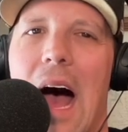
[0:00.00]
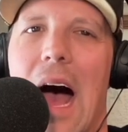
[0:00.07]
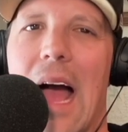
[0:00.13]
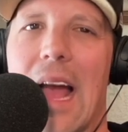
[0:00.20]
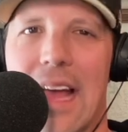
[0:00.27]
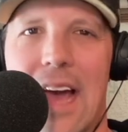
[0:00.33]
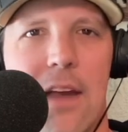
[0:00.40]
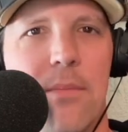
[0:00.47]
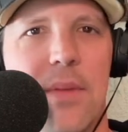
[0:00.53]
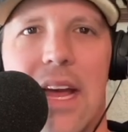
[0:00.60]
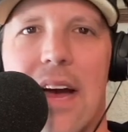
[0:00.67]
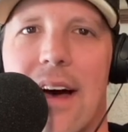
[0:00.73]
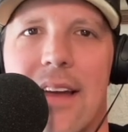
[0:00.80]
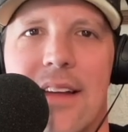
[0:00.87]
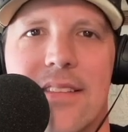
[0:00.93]
I got to be
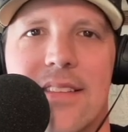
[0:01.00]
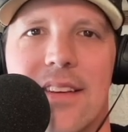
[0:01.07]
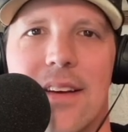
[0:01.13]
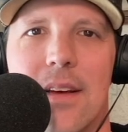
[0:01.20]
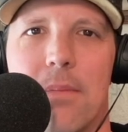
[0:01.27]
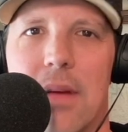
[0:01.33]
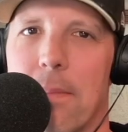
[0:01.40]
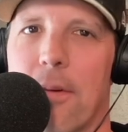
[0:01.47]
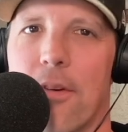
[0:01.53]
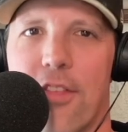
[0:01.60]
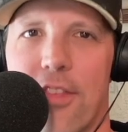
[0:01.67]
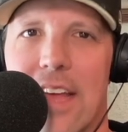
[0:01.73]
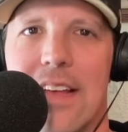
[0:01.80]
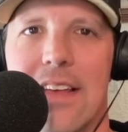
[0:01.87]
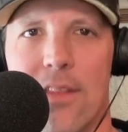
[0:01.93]
honest, people are
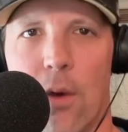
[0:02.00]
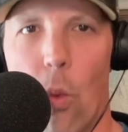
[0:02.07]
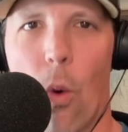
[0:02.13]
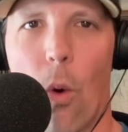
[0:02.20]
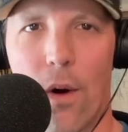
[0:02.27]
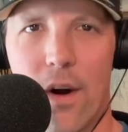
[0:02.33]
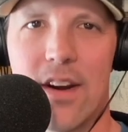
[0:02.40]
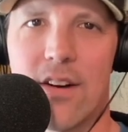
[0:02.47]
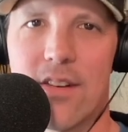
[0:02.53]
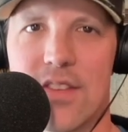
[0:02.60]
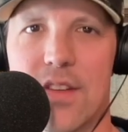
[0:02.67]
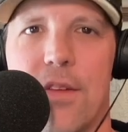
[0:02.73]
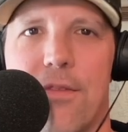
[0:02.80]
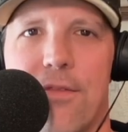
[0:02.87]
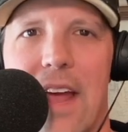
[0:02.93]
thinking the Warriors
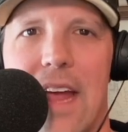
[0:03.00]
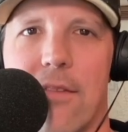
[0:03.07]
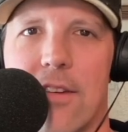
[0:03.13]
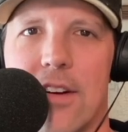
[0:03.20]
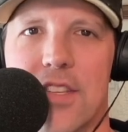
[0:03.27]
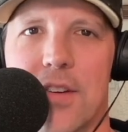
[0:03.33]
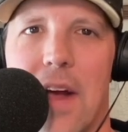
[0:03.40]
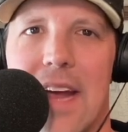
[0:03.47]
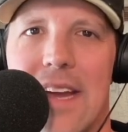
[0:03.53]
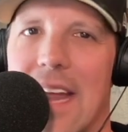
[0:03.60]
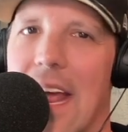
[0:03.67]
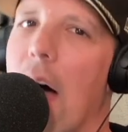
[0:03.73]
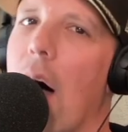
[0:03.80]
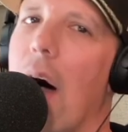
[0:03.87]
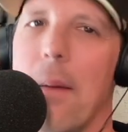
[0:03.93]
are the favorites right
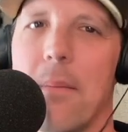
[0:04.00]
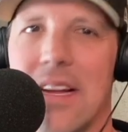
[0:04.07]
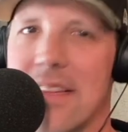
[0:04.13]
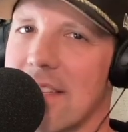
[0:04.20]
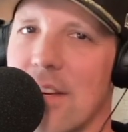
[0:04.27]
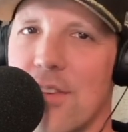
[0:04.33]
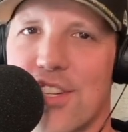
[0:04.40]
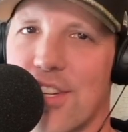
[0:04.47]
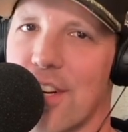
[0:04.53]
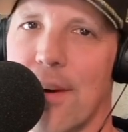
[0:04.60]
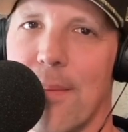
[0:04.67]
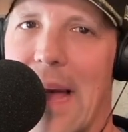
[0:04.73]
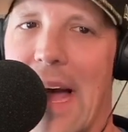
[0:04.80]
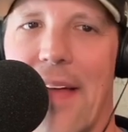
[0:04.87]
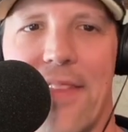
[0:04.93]
now. I'm not so sure
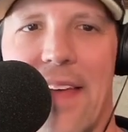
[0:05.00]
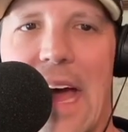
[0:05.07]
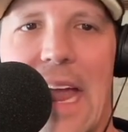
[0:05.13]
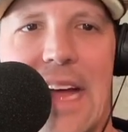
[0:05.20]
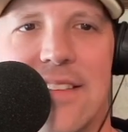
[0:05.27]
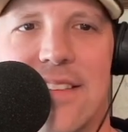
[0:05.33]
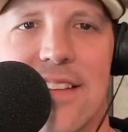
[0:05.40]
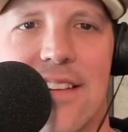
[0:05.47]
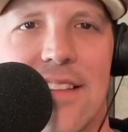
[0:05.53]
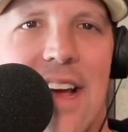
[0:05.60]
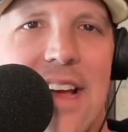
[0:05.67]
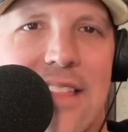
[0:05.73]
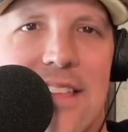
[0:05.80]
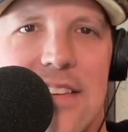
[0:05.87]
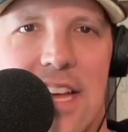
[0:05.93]
about that. I still
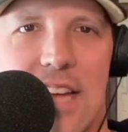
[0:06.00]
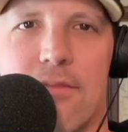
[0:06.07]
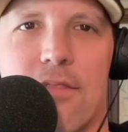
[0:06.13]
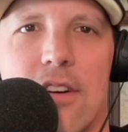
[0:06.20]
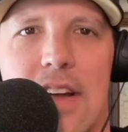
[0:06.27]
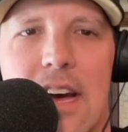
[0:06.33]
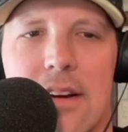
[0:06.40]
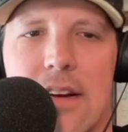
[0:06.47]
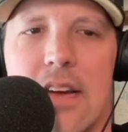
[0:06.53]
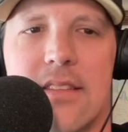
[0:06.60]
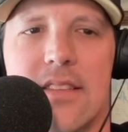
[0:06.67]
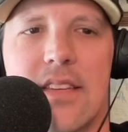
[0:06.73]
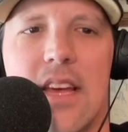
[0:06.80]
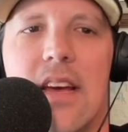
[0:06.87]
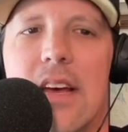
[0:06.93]
like the Denver
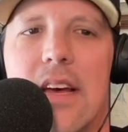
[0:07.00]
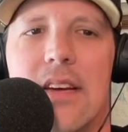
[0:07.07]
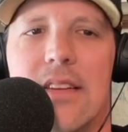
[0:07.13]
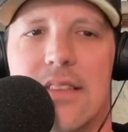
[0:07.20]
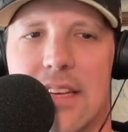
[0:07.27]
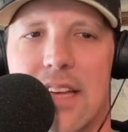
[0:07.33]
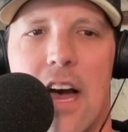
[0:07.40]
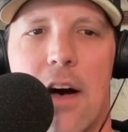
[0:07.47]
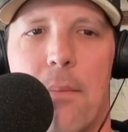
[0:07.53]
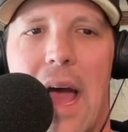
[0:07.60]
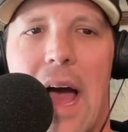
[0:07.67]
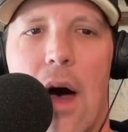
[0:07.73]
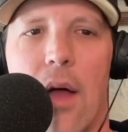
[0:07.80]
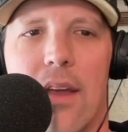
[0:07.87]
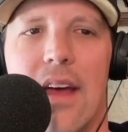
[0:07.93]
Nuggets to come
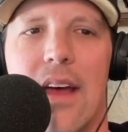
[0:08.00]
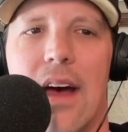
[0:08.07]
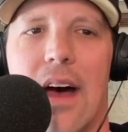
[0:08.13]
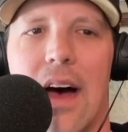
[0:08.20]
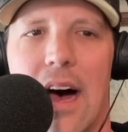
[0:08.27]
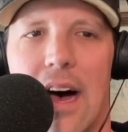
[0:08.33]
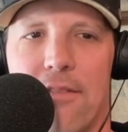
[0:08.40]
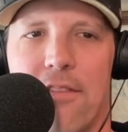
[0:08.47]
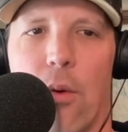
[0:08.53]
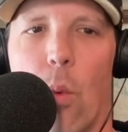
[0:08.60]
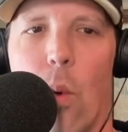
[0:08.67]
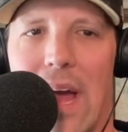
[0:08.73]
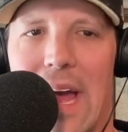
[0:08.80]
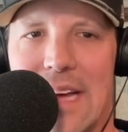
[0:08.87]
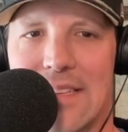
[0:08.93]
out of the
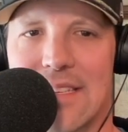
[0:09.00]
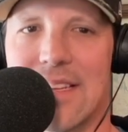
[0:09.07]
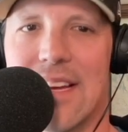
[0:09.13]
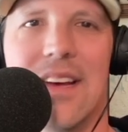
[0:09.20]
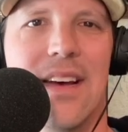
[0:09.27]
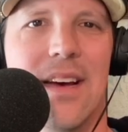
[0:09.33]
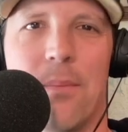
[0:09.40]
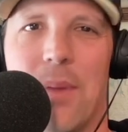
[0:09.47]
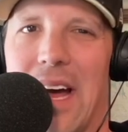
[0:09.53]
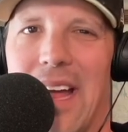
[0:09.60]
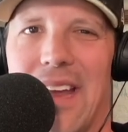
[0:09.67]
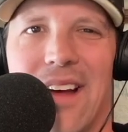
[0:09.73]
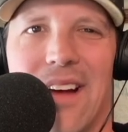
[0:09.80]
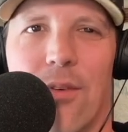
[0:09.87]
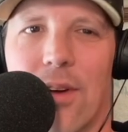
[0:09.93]
West.
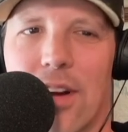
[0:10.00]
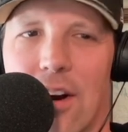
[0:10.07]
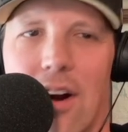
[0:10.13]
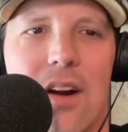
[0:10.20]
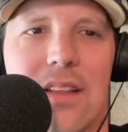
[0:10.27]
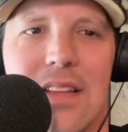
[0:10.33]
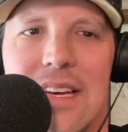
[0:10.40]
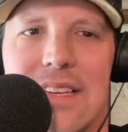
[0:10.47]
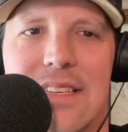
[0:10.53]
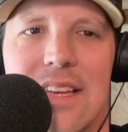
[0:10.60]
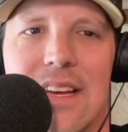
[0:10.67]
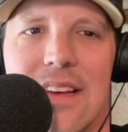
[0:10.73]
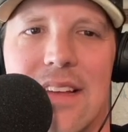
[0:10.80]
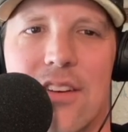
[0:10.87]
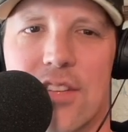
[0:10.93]
But regardless,
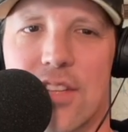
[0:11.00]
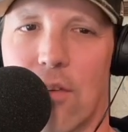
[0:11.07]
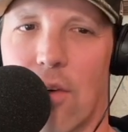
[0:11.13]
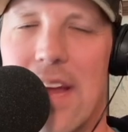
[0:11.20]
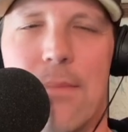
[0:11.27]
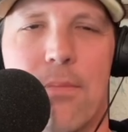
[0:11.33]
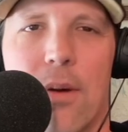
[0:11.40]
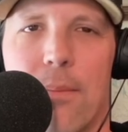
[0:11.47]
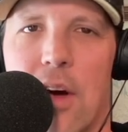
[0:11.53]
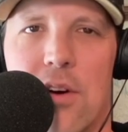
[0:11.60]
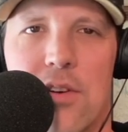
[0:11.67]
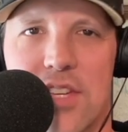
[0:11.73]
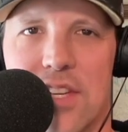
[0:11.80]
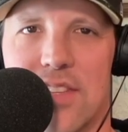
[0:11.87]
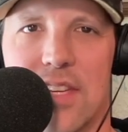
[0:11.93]
There's great
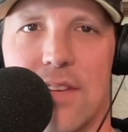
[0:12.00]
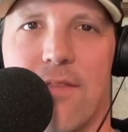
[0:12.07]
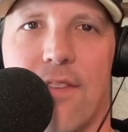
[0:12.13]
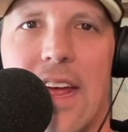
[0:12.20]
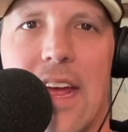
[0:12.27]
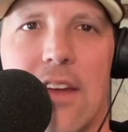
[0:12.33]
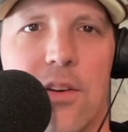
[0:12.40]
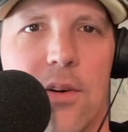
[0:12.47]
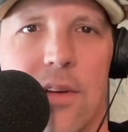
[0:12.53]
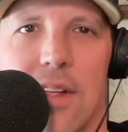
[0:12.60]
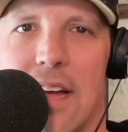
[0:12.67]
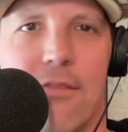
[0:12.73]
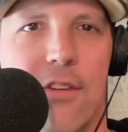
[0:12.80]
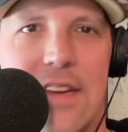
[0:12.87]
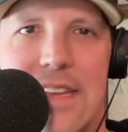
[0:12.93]
promotions at FanDuel
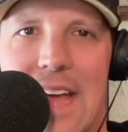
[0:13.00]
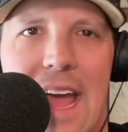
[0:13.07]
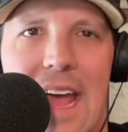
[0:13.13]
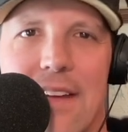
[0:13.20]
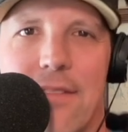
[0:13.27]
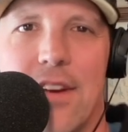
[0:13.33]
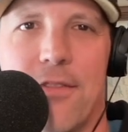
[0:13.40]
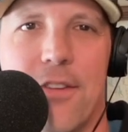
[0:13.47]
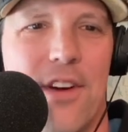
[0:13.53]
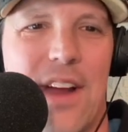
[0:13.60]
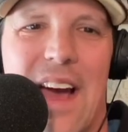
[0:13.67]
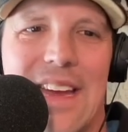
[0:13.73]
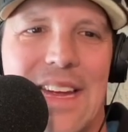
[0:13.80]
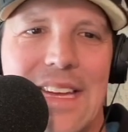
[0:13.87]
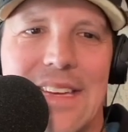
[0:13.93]
every day. Even if you're
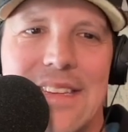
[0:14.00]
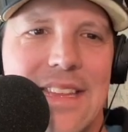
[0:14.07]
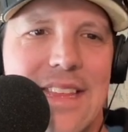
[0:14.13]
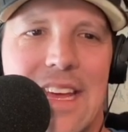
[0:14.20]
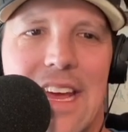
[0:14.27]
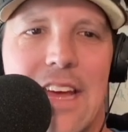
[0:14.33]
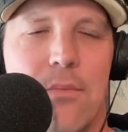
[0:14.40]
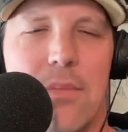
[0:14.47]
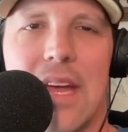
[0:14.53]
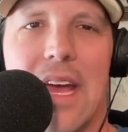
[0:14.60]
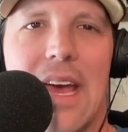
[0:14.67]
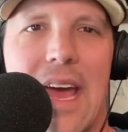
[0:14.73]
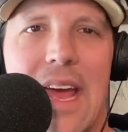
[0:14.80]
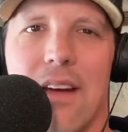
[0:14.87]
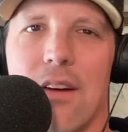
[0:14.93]
not into the
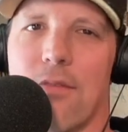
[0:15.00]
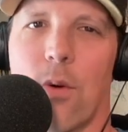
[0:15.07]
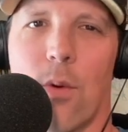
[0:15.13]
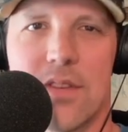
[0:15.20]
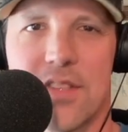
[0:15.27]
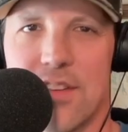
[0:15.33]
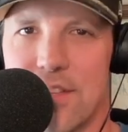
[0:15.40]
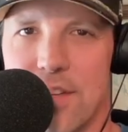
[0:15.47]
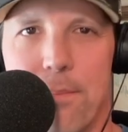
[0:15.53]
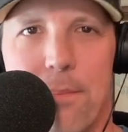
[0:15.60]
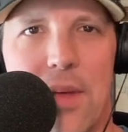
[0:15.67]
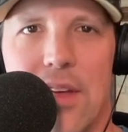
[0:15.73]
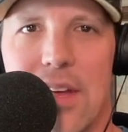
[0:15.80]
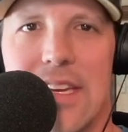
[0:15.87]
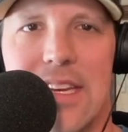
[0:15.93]
NBA, of course, there's a
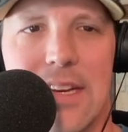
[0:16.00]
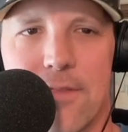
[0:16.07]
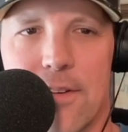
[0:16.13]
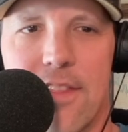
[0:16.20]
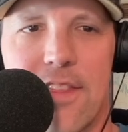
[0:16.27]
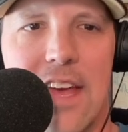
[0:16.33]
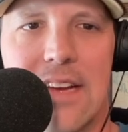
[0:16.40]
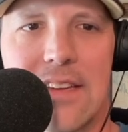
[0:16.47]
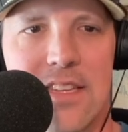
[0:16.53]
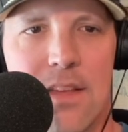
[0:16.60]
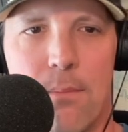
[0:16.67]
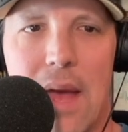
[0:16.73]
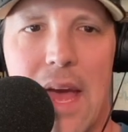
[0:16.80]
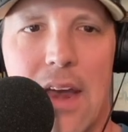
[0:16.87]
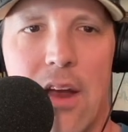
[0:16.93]
million different things to
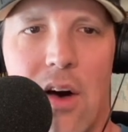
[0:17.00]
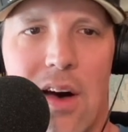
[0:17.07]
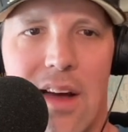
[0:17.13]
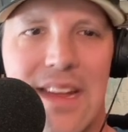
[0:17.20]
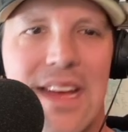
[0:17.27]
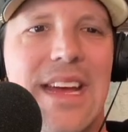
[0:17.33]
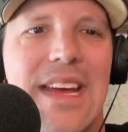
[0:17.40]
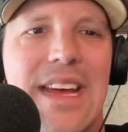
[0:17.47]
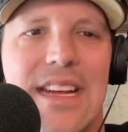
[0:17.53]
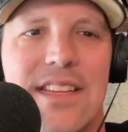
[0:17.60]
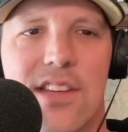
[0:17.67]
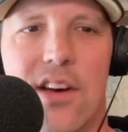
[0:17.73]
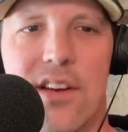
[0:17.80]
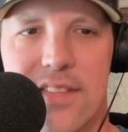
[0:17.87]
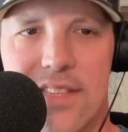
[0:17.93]
bet on.
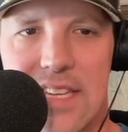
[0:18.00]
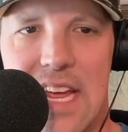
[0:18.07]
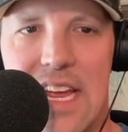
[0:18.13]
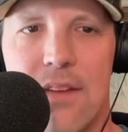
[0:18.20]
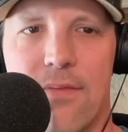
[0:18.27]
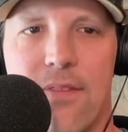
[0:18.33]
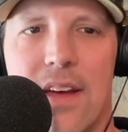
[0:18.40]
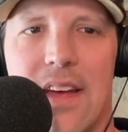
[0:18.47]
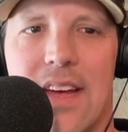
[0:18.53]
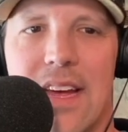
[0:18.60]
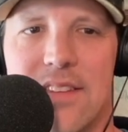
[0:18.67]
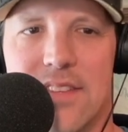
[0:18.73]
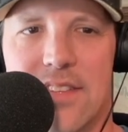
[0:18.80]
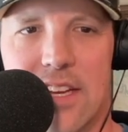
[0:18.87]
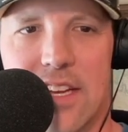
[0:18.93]
It's all safe
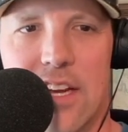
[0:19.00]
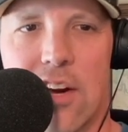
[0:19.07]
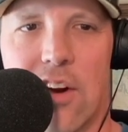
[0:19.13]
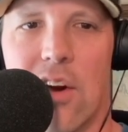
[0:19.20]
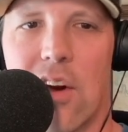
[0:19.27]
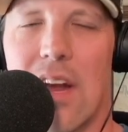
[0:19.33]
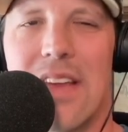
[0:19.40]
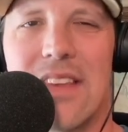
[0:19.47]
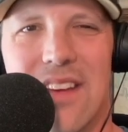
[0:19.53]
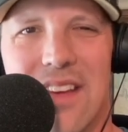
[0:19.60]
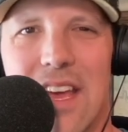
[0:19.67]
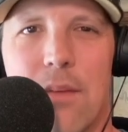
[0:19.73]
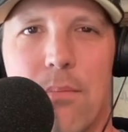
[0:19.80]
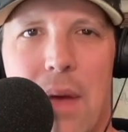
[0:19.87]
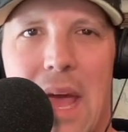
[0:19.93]
and secure, and you
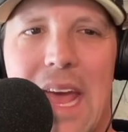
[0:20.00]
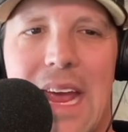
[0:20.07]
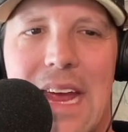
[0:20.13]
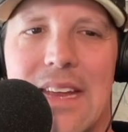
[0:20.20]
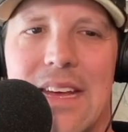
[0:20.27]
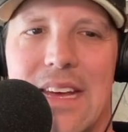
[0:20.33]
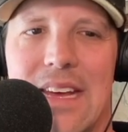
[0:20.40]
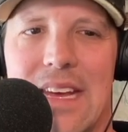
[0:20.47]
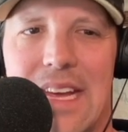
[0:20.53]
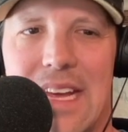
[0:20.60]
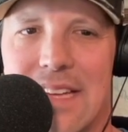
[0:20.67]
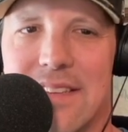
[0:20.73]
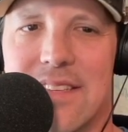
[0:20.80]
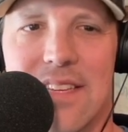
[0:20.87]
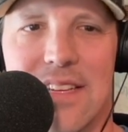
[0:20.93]
get paid
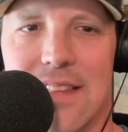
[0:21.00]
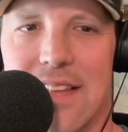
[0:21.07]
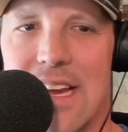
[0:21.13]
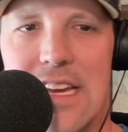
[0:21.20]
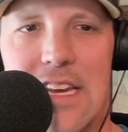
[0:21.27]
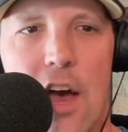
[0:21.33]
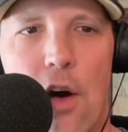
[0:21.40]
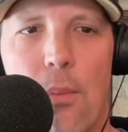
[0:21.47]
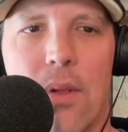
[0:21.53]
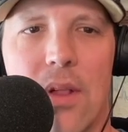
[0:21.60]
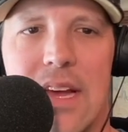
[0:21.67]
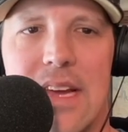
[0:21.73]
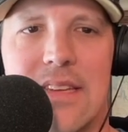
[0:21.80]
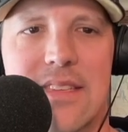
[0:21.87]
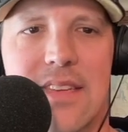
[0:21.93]
instantly. No
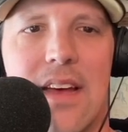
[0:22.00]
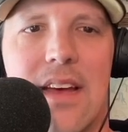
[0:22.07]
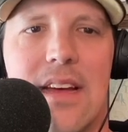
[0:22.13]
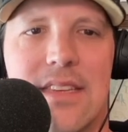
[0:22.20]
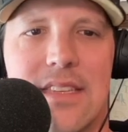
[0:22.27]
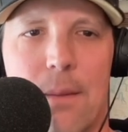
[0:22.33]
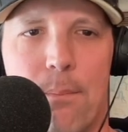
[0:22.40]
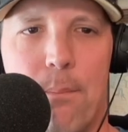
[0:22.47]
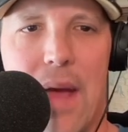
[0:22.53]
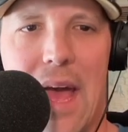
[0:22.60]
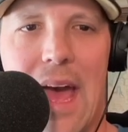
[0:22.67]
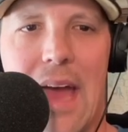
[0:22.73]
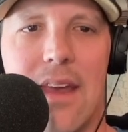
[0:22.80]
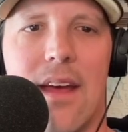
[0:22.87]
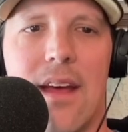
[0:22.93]
place to
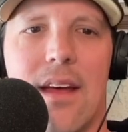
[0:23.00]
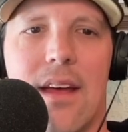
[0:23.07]
bet